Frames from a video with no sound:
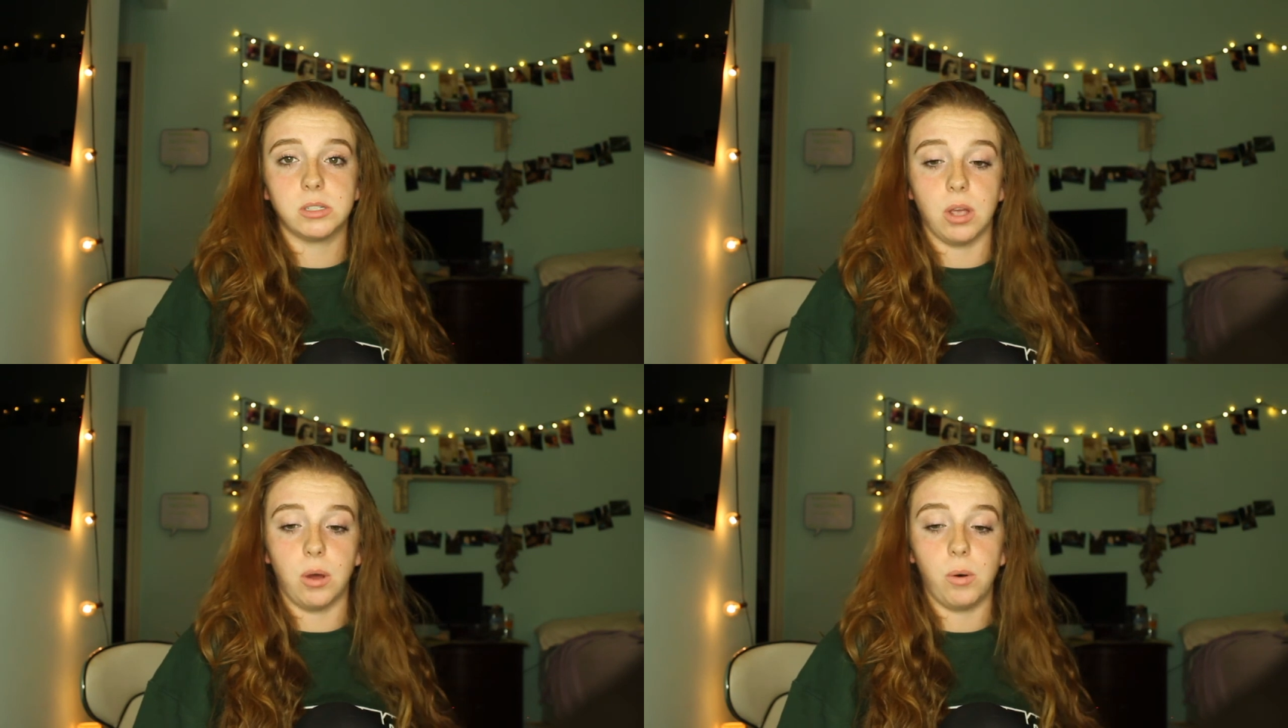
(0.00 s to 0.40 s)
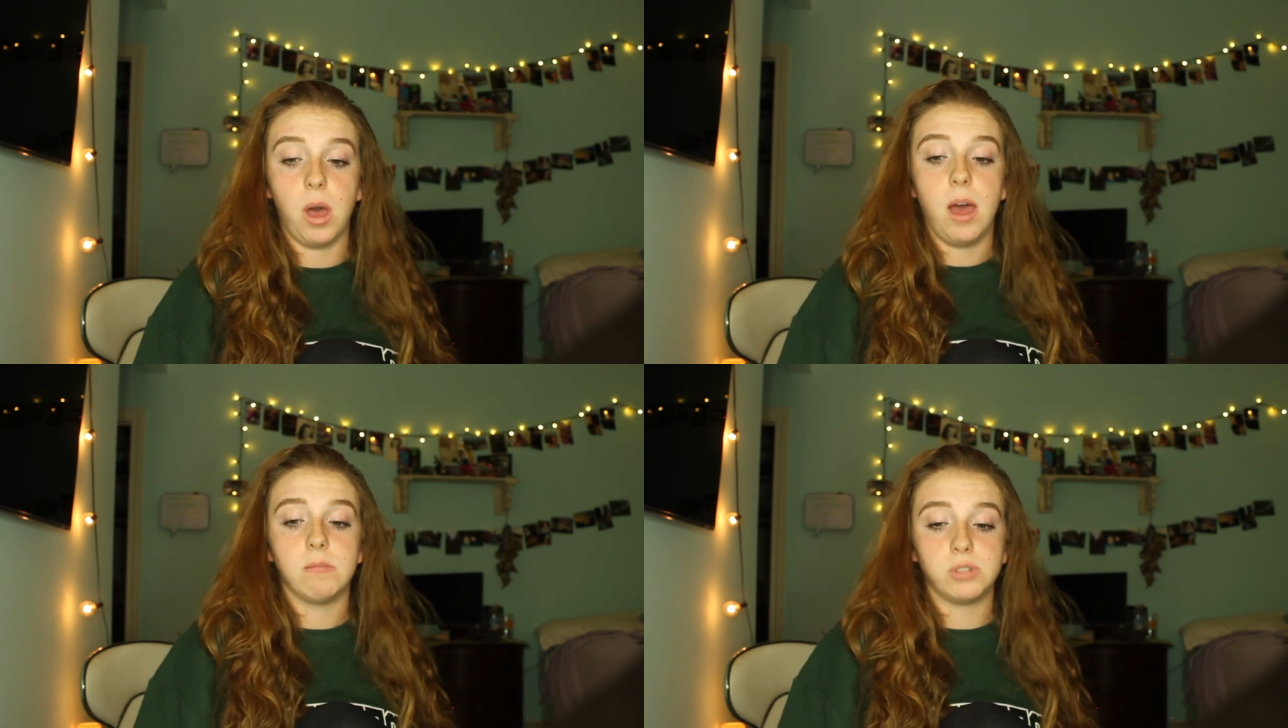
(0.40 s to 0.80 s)
So,
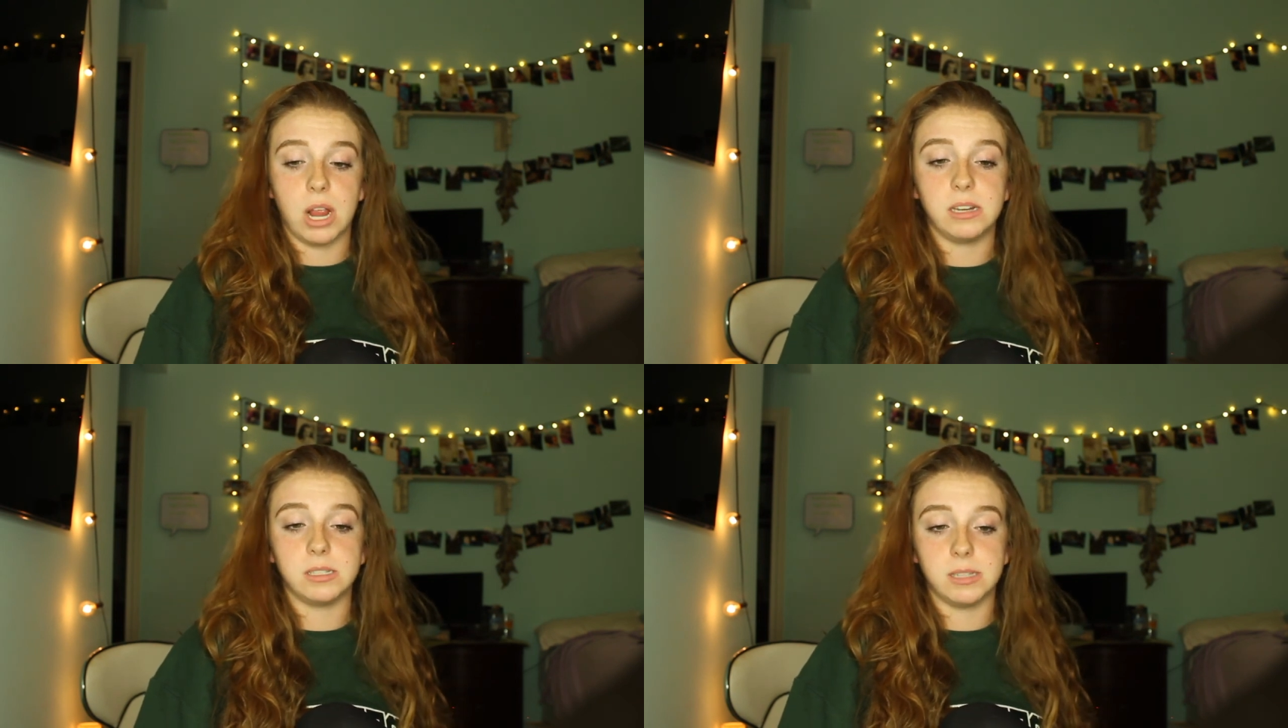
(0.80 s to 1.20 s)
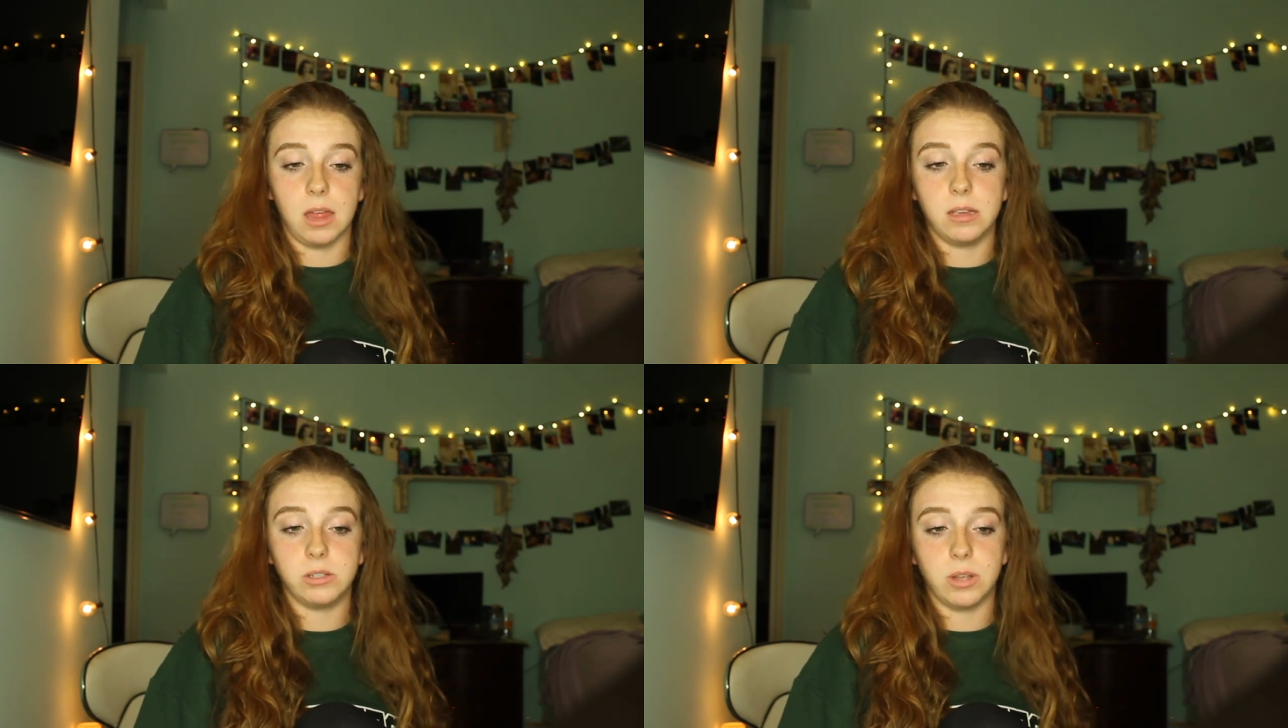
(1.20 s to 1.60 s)
I'm trying to
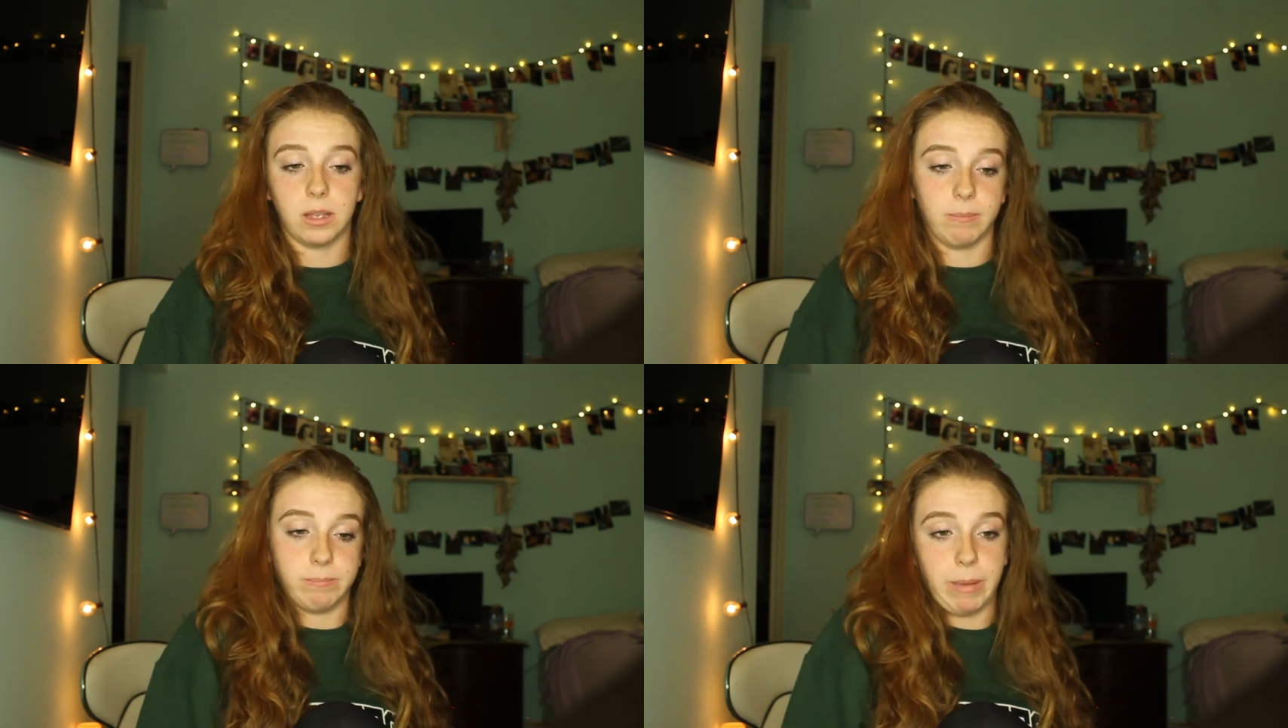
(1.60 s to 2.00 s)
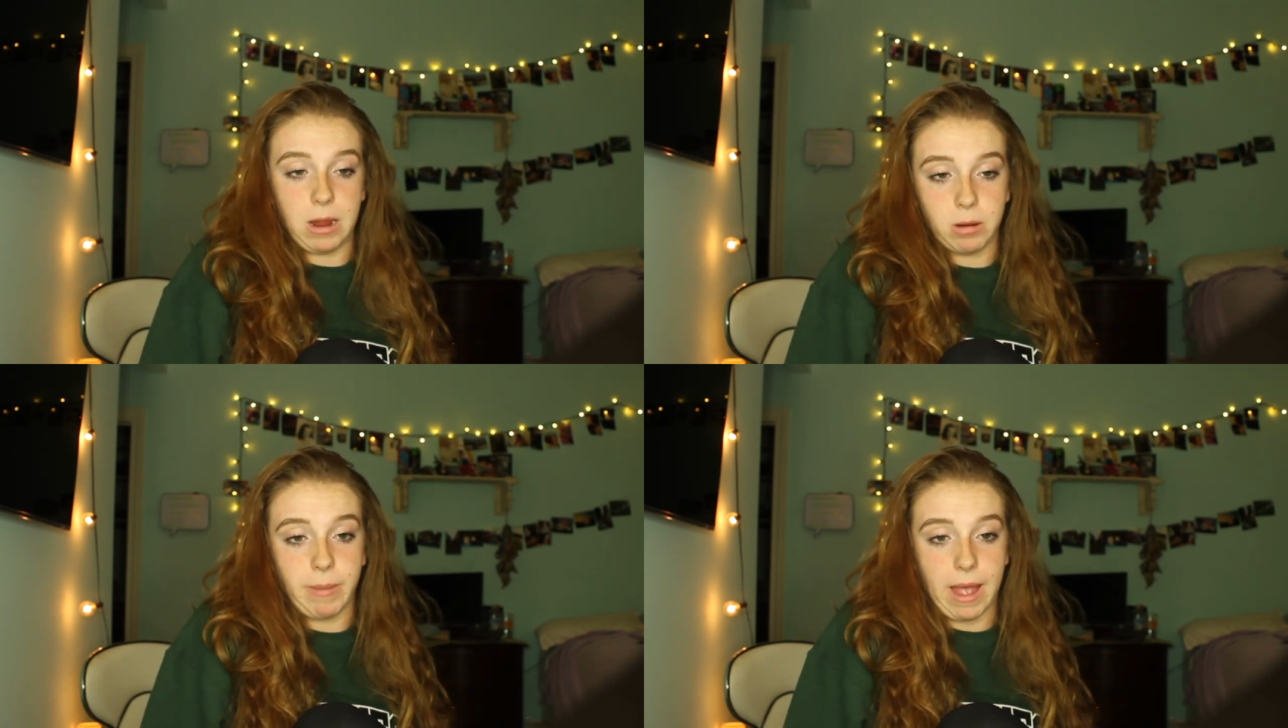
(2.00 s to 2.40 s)
sell it so I can
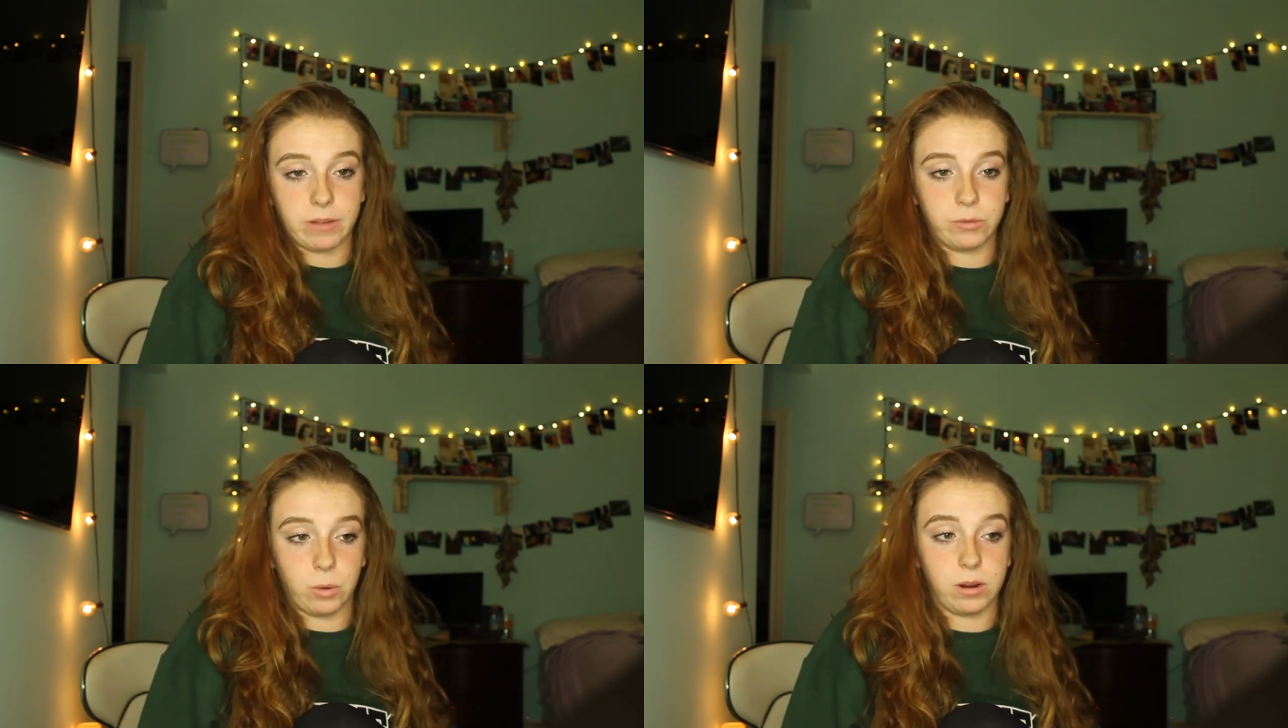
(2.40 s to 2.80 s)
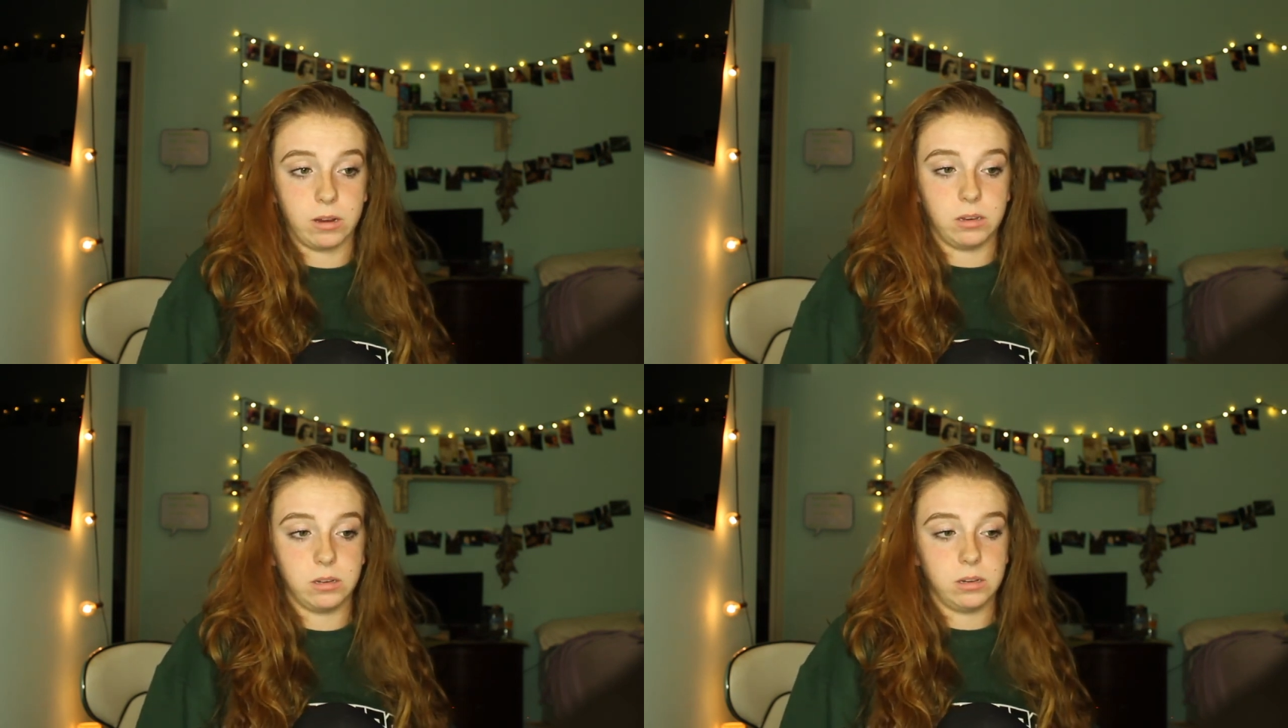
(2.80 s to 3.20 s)
pay her back for it.